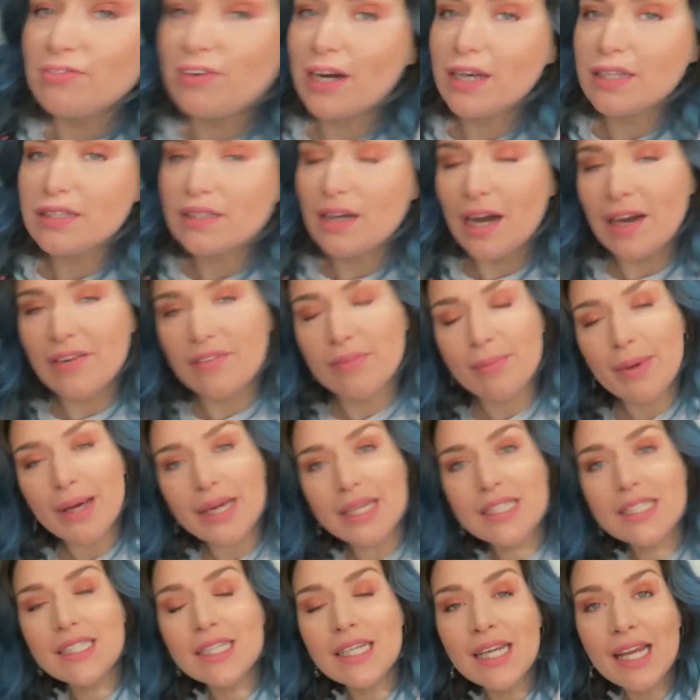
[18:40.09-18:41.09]
the fact I haven't
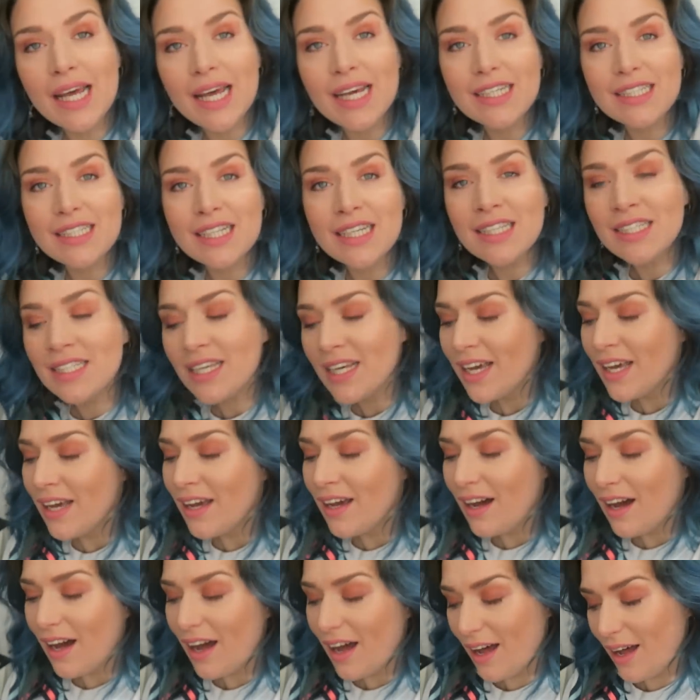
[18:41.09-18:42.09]
painted in ages,
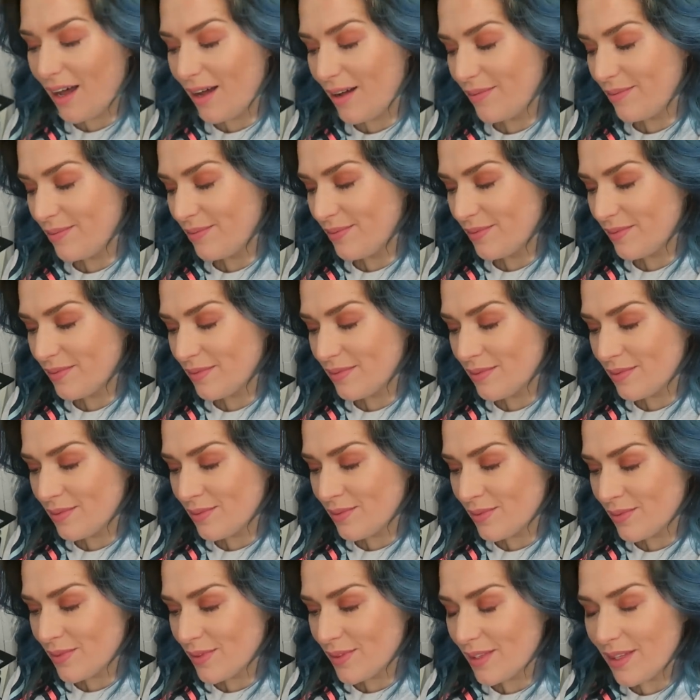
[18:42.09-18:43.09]
um,
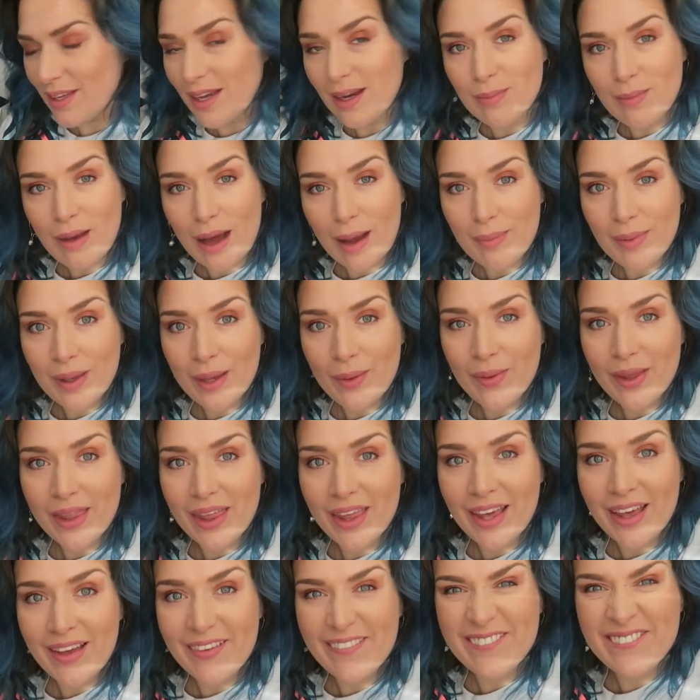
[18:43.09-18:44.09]
I'm happy with
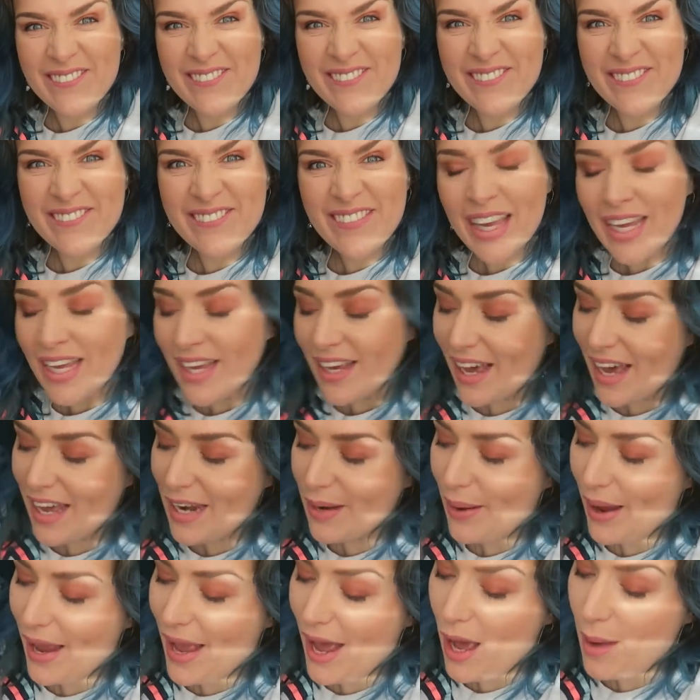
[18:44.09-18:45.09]
it.
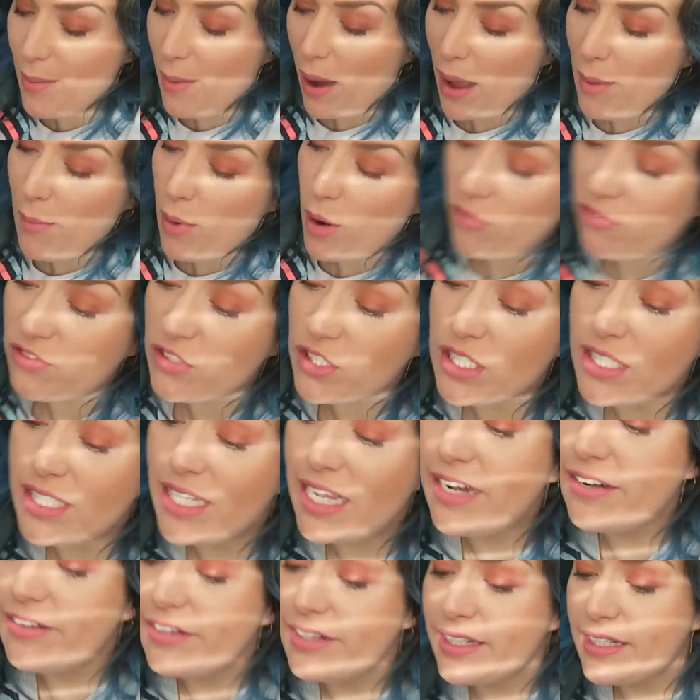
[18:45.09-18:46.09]
Anyway, um, I'm off to
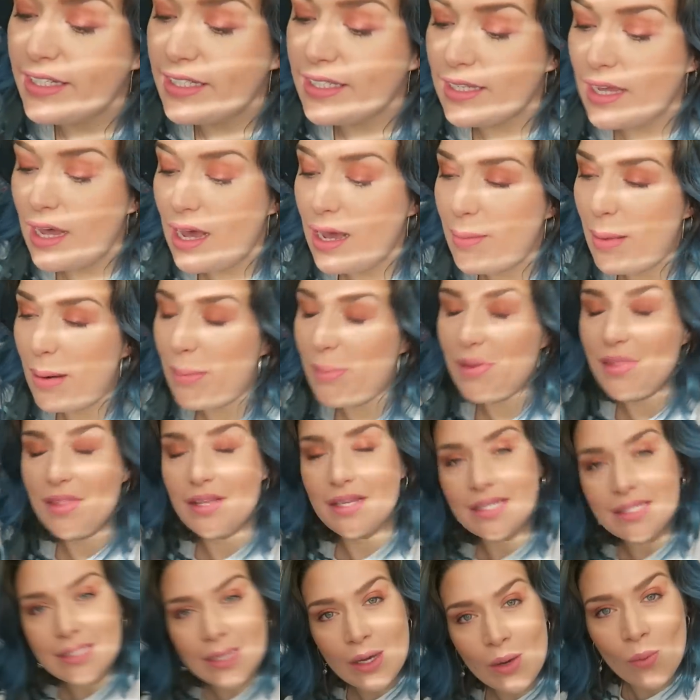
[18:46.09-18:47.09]
Sarah's, uh, my
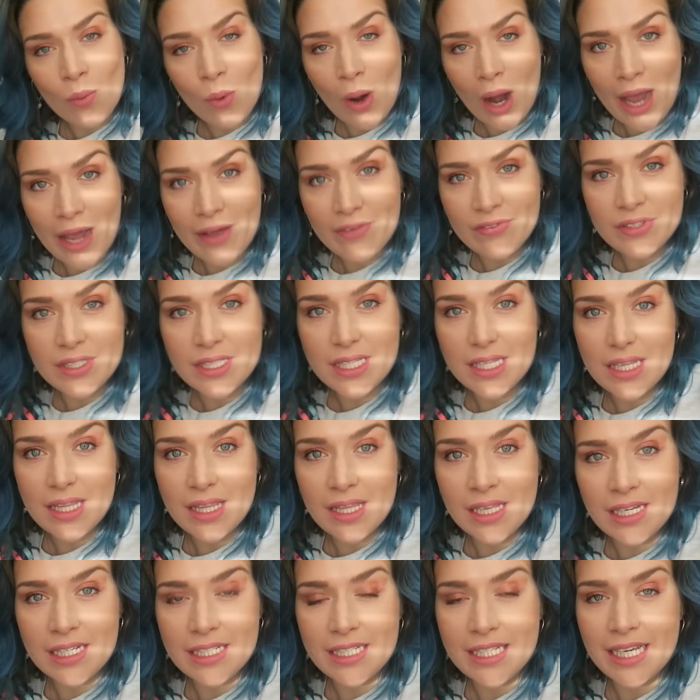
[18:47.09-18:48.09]
brother's wife's
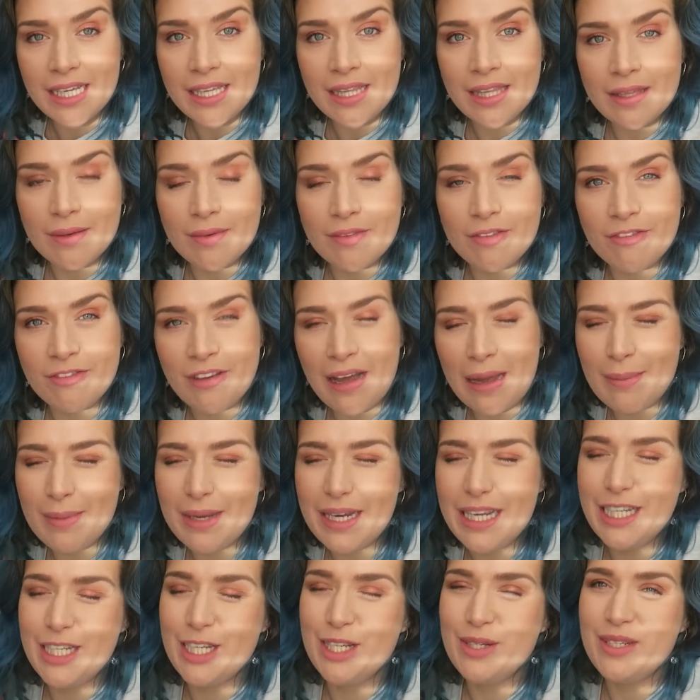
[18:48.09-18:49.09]
30th
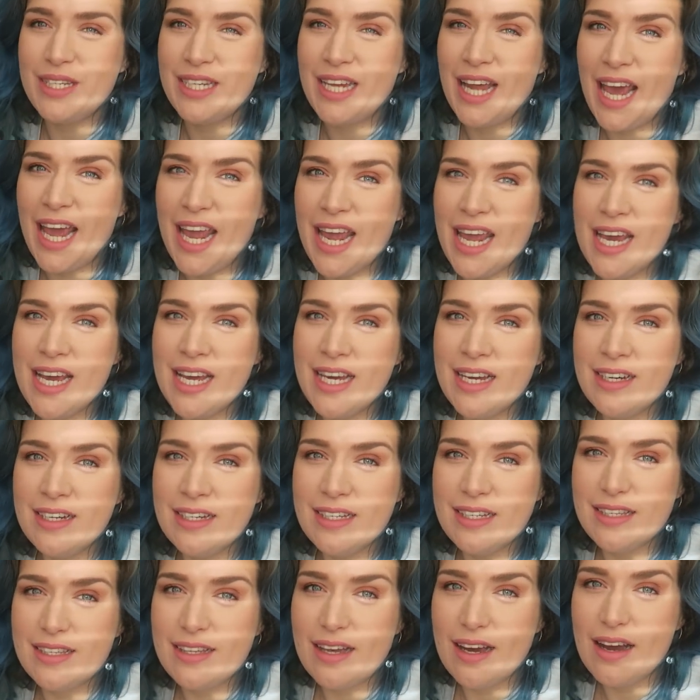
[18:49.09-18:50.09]
family do today.
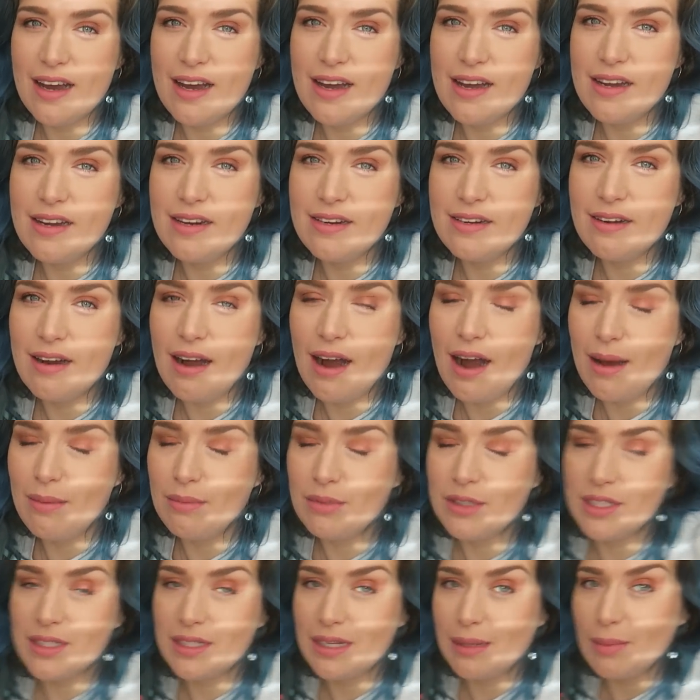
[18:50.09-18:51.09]
So
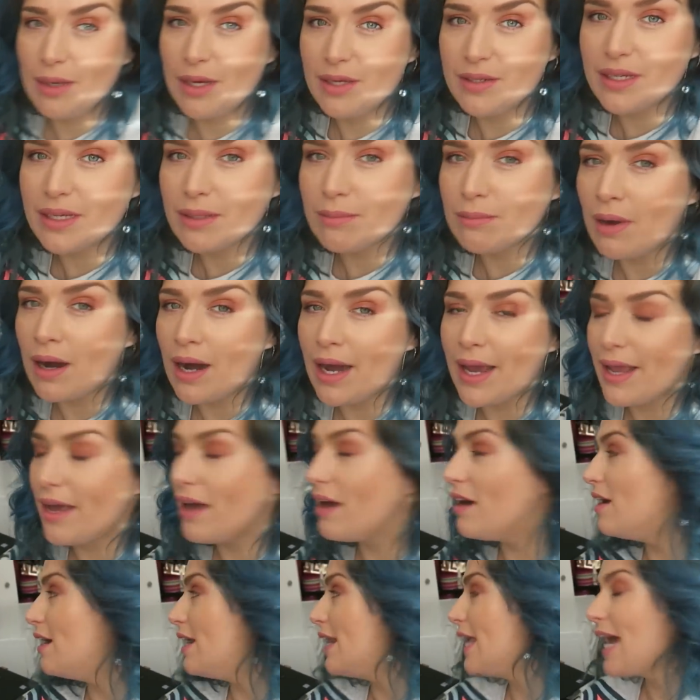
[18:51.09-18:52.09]
I'm just uploading my
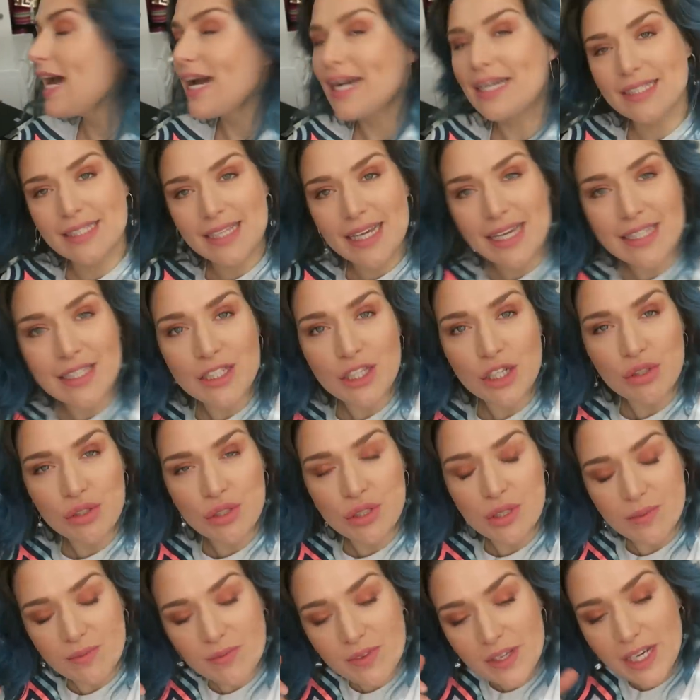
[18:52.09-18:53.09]
early access
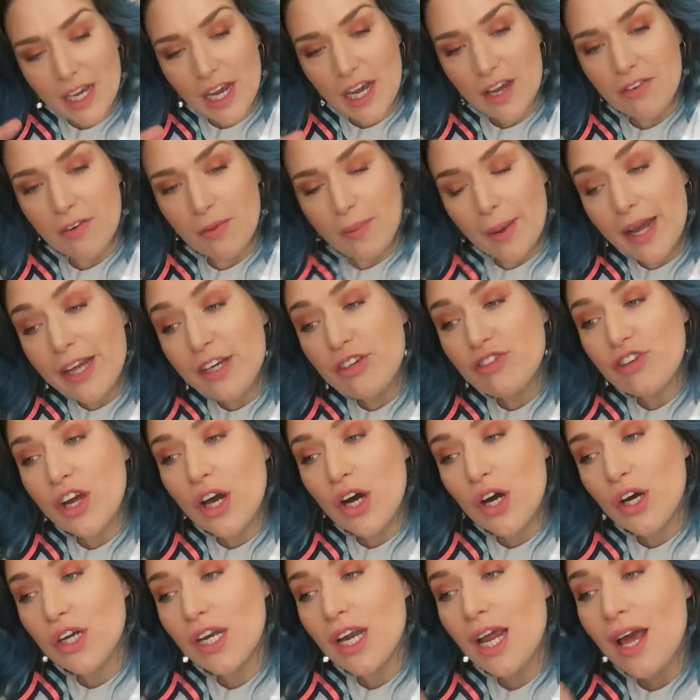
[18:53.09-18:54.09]
YouTube video for
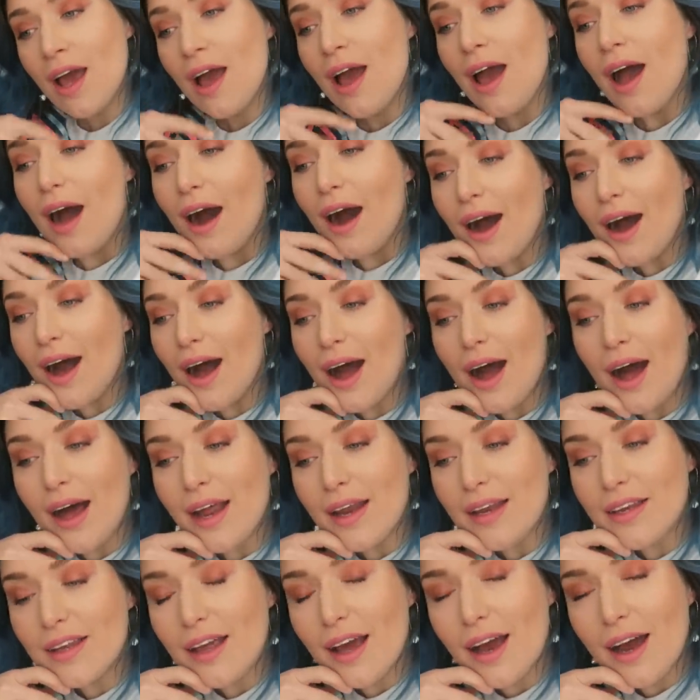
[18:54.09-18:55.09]
Patreon
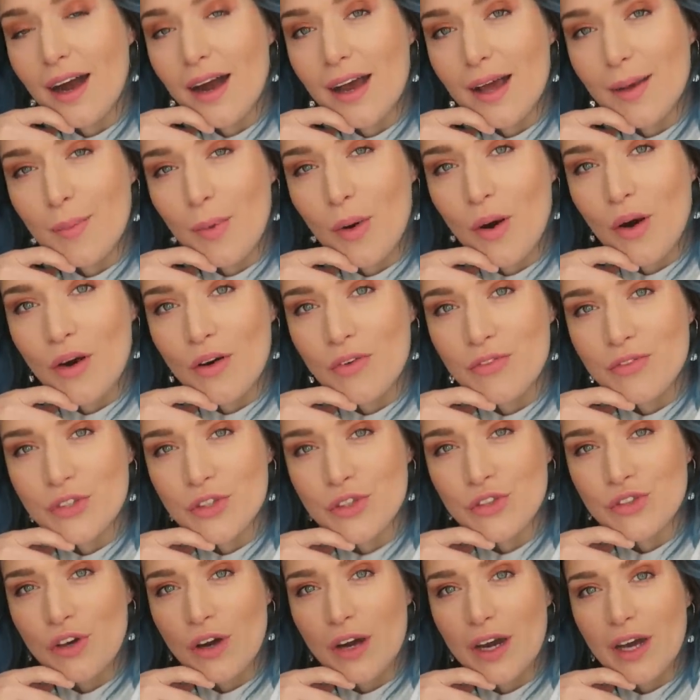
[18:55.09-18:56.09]
and I'm off
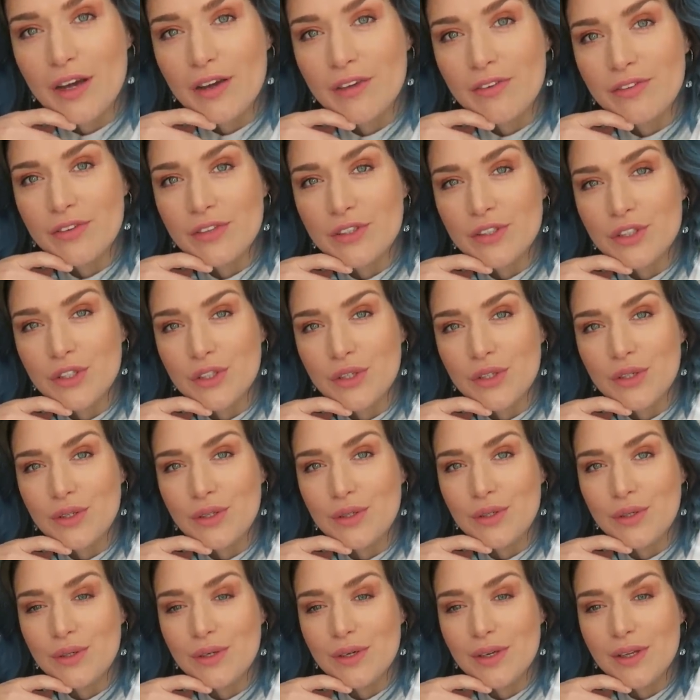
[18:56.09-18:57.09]
to drive
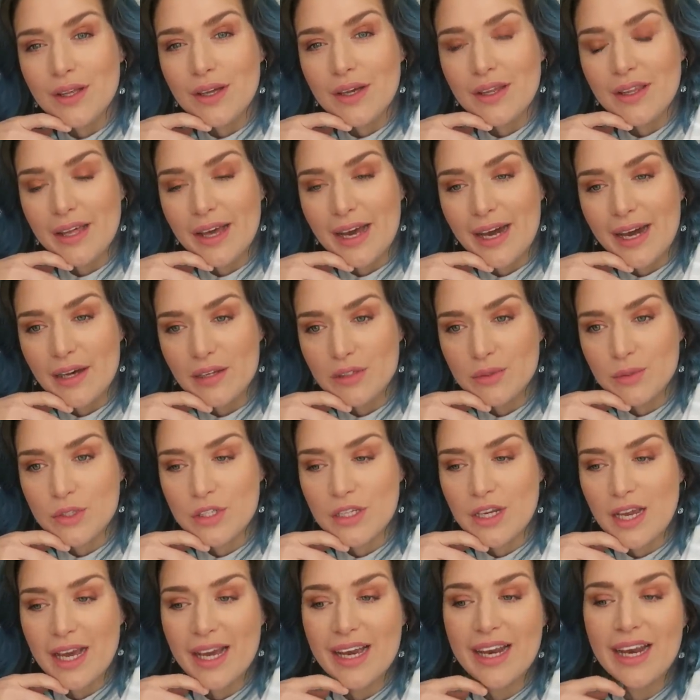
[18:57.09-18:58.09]
to their house, which
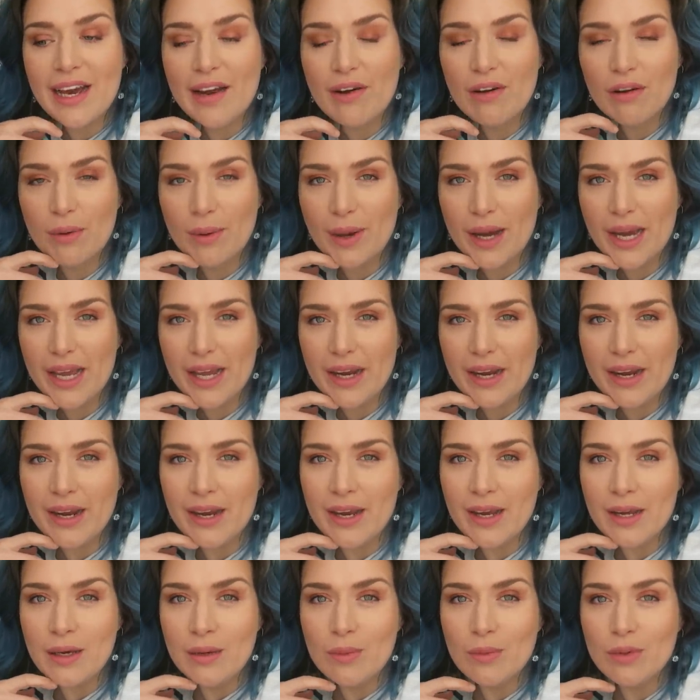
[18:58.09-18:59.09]
is like an hour away,
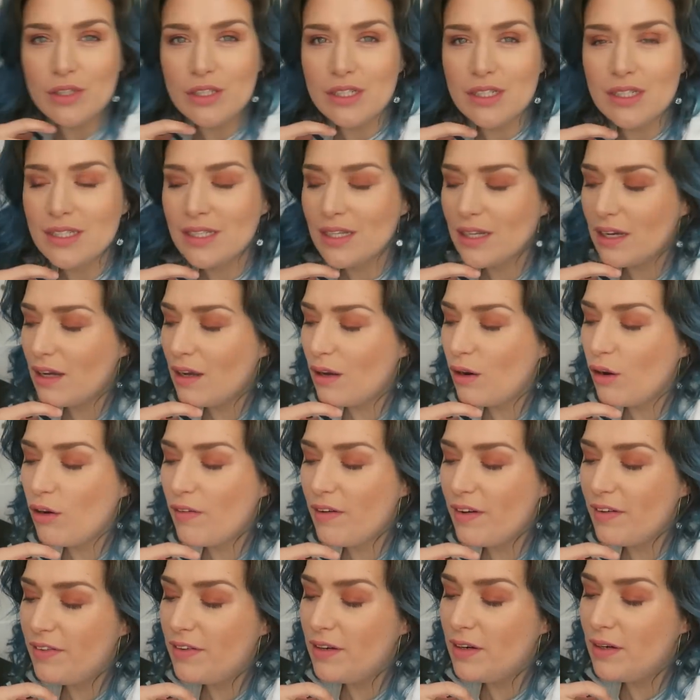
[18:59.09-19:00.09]
which is a lot
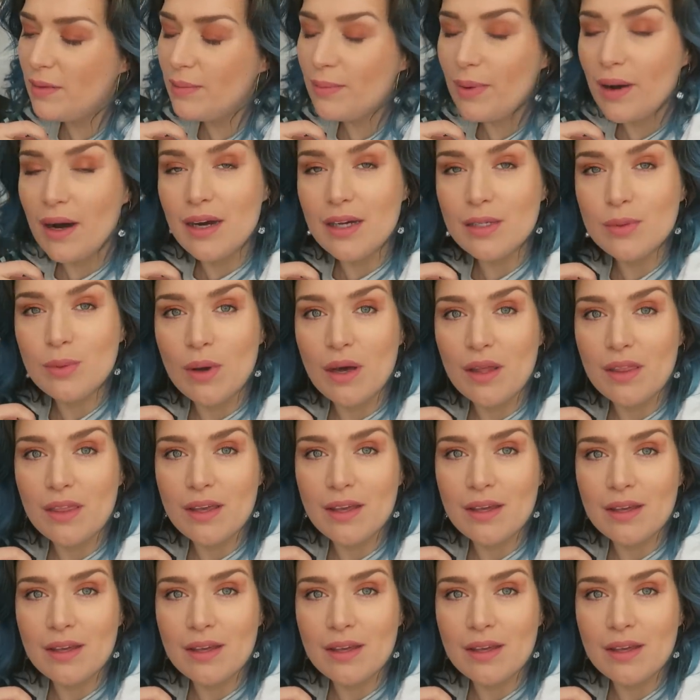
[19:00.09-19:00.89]
of effort, but it's worth